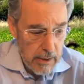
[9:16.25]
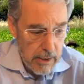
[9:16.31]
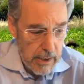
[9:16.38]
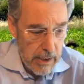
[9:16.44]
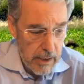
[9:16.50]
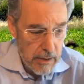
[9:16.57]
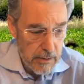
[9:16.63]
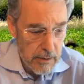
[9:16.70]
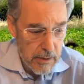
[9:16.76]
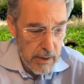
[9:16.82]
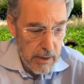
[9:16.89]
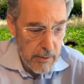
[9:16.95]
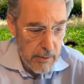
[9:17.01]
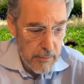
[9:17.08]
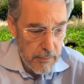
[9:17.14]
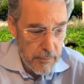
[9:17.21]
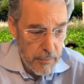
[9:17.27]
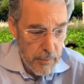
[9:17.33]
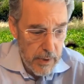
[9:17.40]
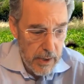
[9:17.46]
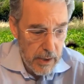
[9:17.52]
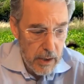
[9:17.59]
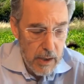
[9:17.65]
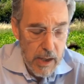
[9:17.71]
and a
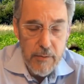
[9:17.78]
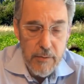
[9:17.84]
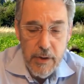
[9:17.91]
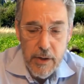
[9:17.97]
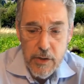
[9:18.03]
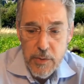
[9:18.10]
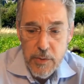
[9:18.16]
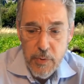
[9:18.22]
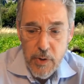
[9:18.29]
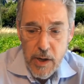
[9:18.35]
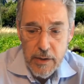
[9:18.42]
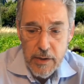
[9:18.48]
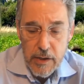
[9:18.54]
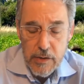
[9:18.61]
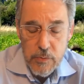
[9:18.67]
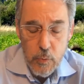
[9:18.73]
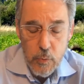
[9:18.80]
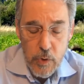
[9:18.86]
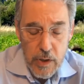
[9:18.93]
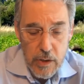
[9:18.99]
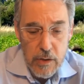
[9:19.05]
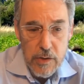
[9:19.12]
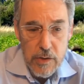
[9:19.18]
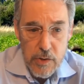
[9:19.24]
lot of energy projects,
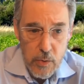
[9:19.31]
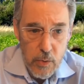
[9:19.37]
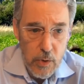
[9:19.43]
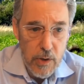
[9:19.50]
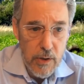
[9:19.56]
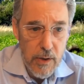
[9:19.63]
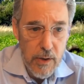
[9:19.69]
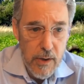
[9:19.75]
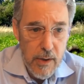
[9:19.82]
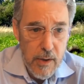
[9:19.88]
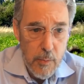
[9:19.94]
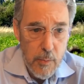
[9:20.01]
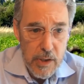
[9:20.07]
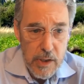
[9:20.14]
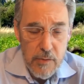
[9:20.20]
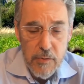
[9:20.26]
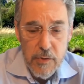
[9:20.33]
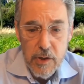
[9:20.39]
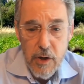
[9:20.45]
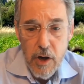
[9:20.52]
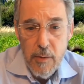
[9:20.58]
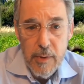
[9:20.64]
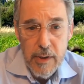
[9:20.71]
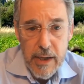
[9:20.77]
wind and solar, but even the
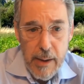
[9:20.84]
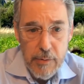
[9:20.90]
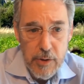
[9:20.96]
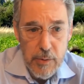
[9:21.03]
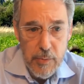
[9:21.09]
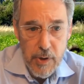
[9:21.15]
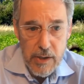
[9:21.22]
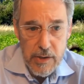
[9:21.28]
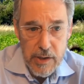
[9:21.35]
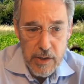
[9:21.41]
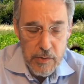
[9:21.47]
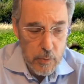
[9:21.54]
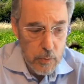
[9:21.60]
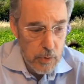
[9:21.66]
carbon capture projects